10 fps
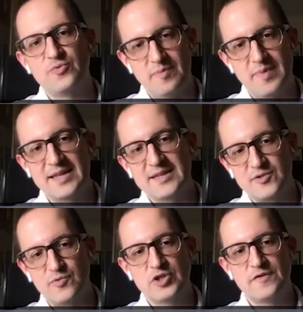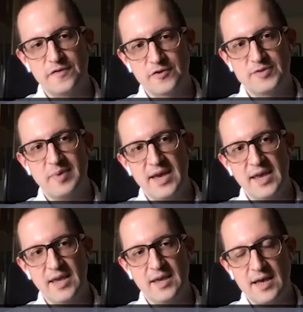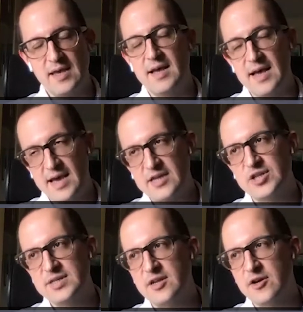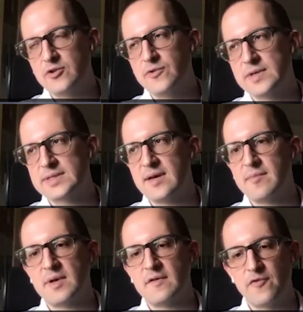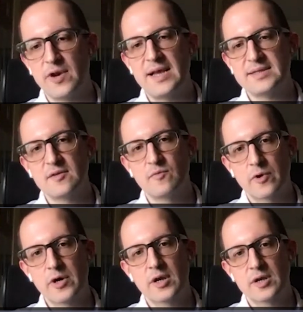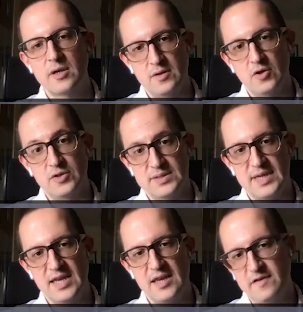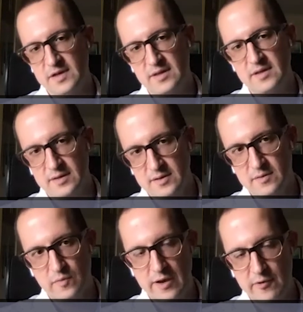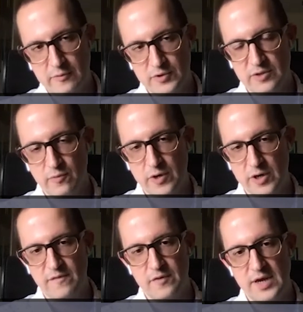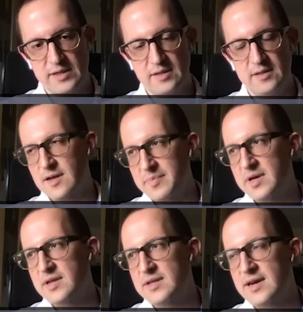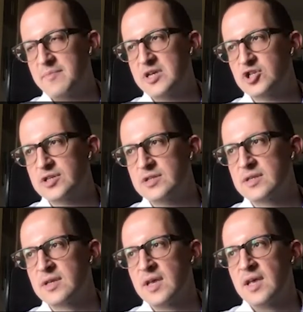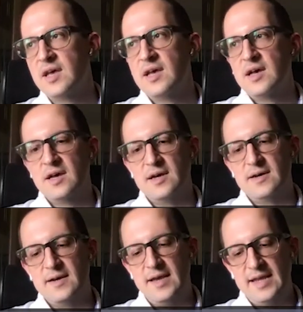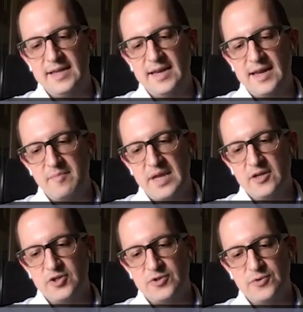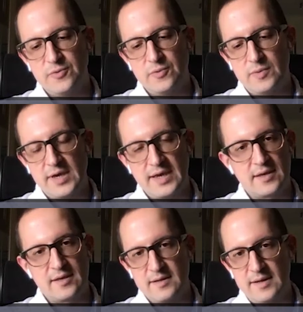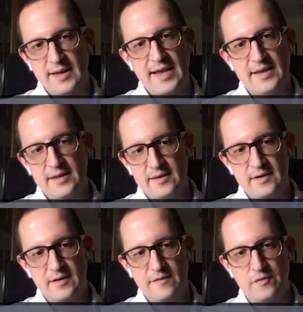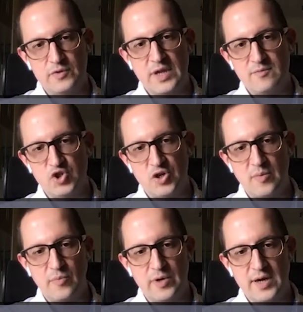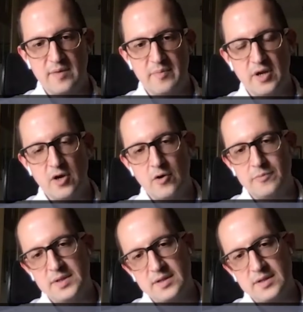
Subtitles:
make that switch first by, I actually started doing some freelancing work on the side, even while I was still working for that company that I mentioned. And then I managed to land a full-time job with a company called